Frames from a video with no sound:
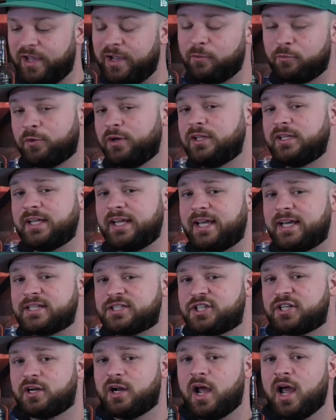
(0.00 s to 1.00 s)
It really
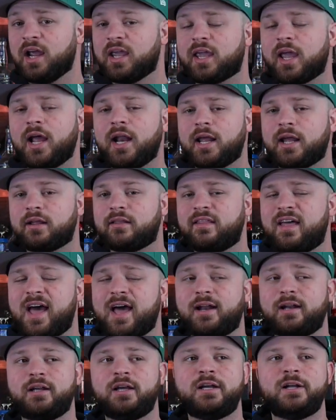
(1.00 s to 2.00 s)
is. You're not getting
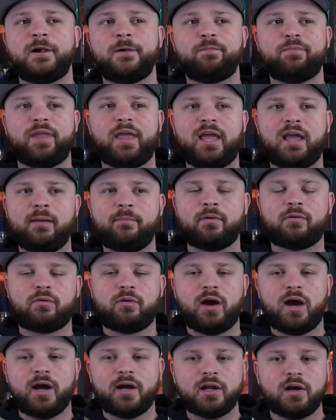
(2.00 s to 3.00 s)
that
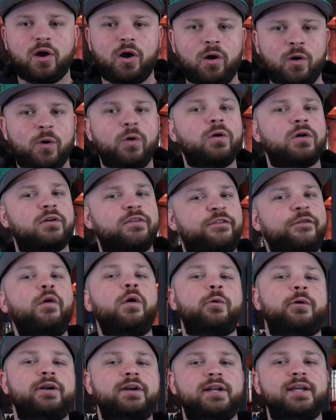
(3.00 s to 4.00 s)
Amburana oak
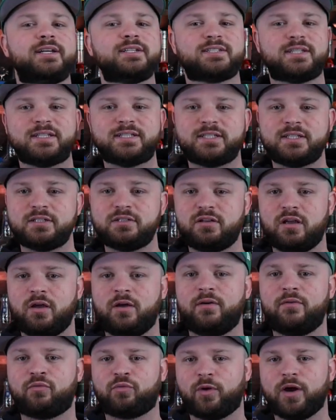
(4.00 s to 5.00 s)
forwardness. This is
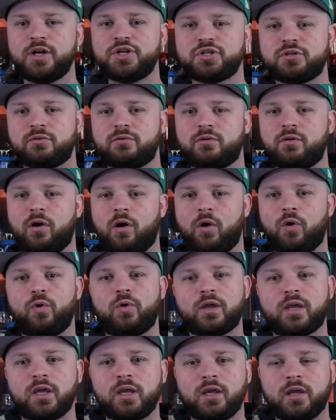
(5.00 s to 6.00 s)
original
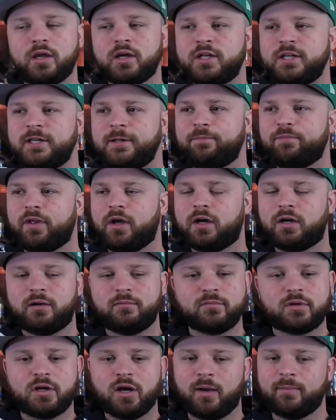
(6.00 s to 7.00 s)
oaky
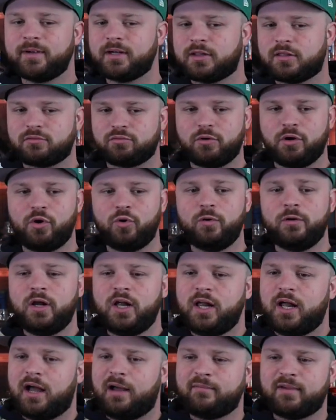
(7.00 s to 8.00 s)
um, coming through.
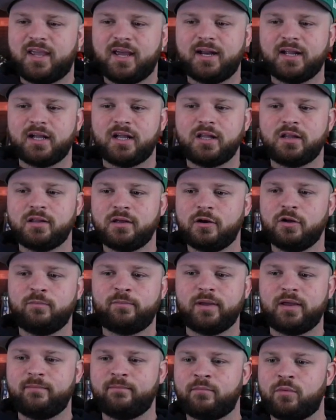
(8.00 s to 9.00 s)
I'm getting a little
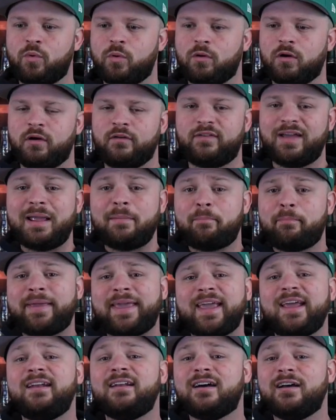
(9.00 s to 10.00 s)
bit more of a
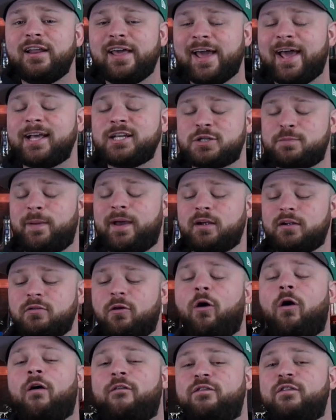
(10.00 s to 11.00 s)
peanut aspect
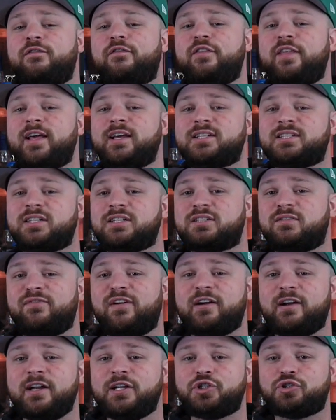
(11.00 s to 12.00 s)
off of this. It's
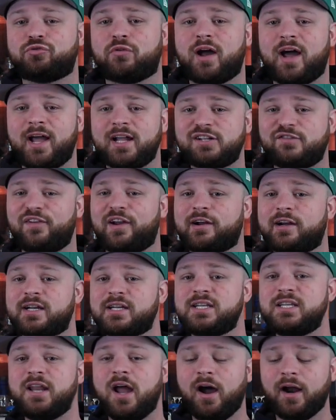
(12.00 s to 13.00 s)
very dry, it's very
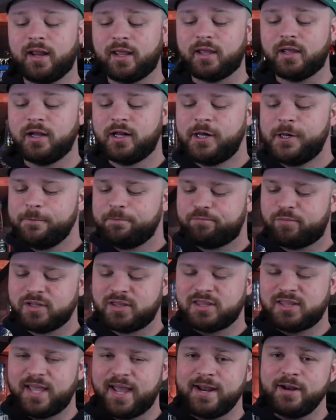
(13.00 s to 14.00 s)
nutty.
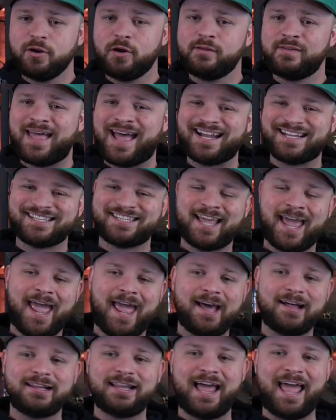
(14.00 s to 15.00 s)
But then on that
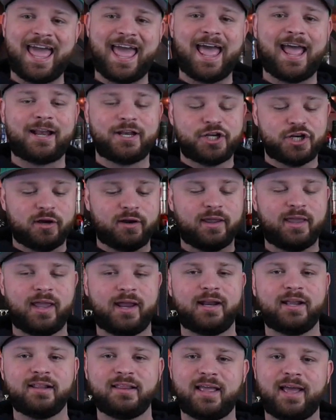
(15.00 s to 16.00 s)
tail end, you're
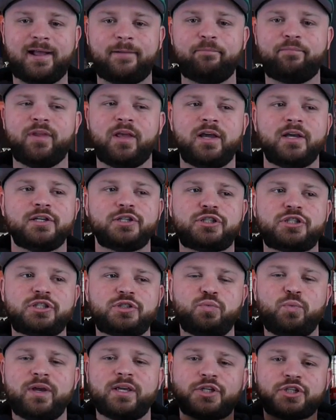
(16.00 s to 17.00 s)
getting that
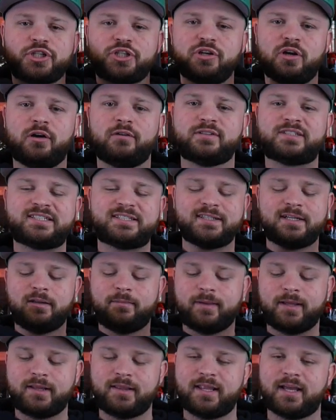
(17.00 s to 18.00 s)
swish of
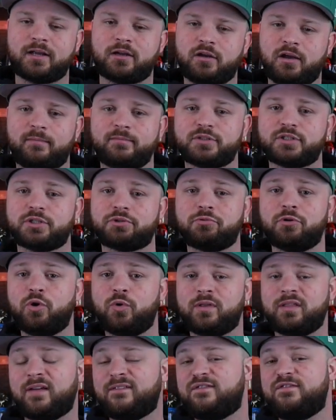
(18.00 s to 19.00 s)
cinnamon that comes
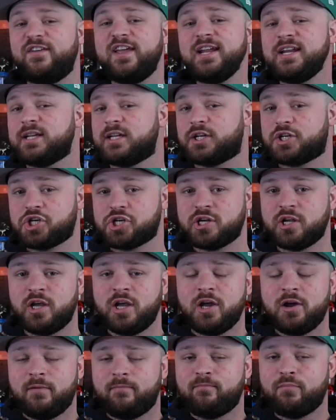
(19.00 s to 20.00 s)
through, and the finish,
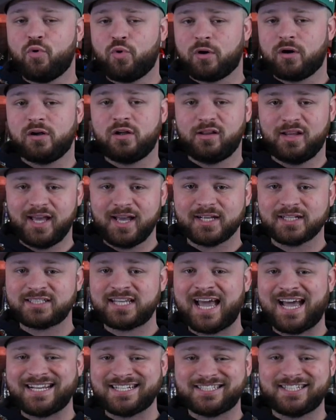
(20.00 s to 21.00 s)
more or less,
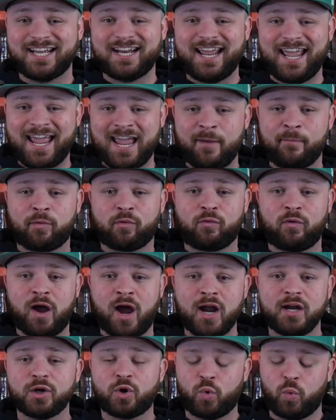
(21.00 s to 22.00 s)
has that
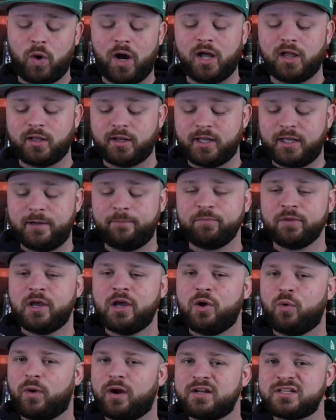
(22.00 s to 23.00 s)
Amburana quality.
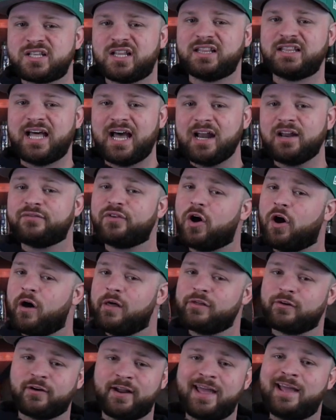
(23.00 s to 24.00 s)
Whereas a lot of
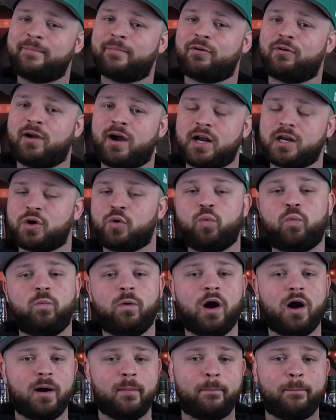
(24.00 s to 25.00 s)
other Amburana
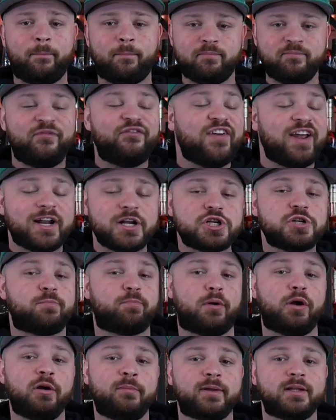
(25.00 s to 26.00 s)
uh, finished
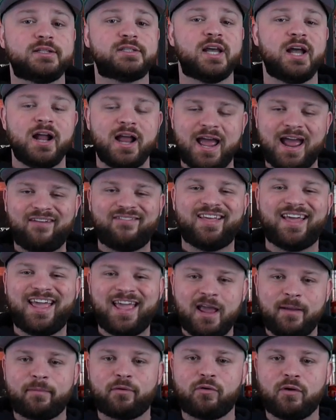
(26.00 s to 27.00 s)
bourbons have the
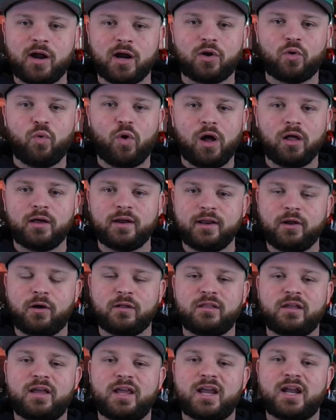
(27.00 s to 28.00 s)
amburana quality
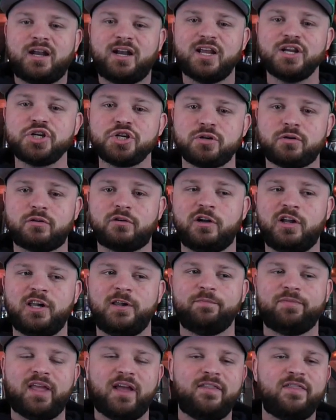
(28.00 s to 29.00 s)
on the initial
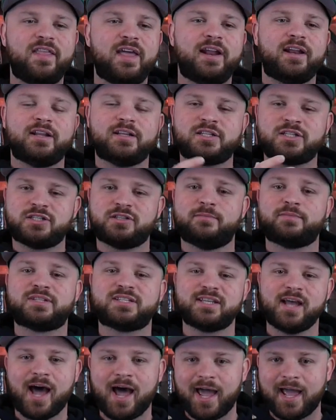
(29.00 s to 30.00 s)
and then it
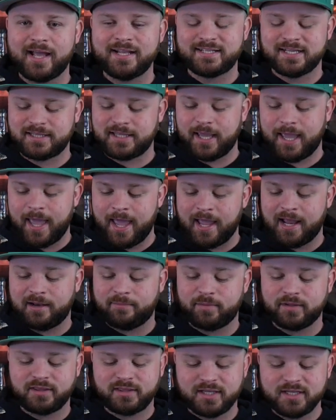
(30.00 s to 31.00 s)
subsides at the
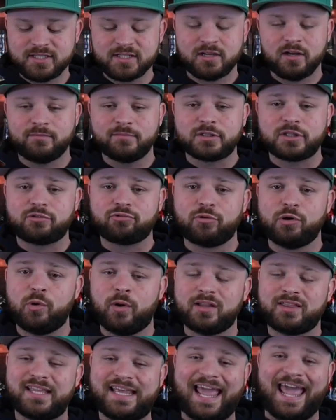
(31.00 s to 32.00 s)
end. But this comes
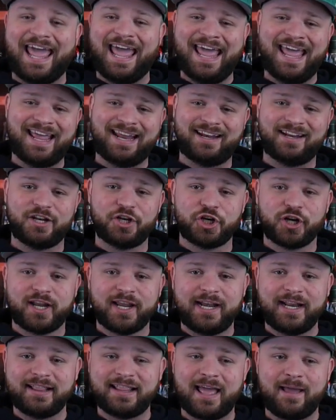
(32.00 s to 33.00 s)
through at the end and you're
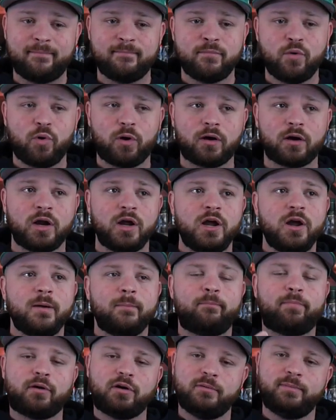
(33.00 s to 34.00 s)
getting that more
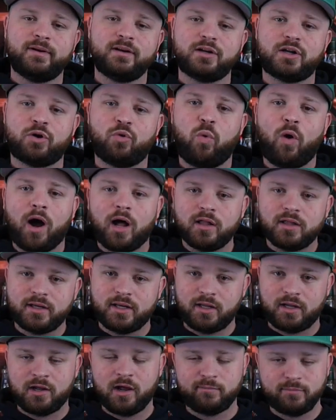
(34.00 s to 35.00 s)
bourbon
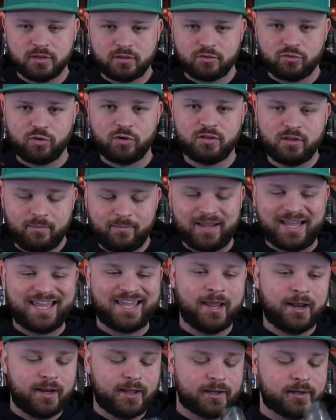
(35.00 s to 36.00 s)
quality coming through on the
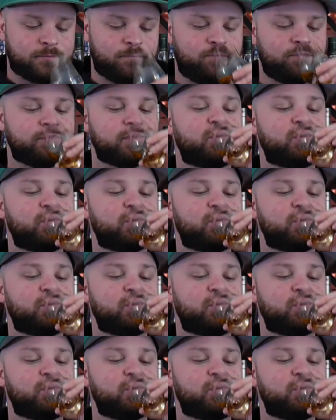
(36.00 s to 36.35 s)
beginning.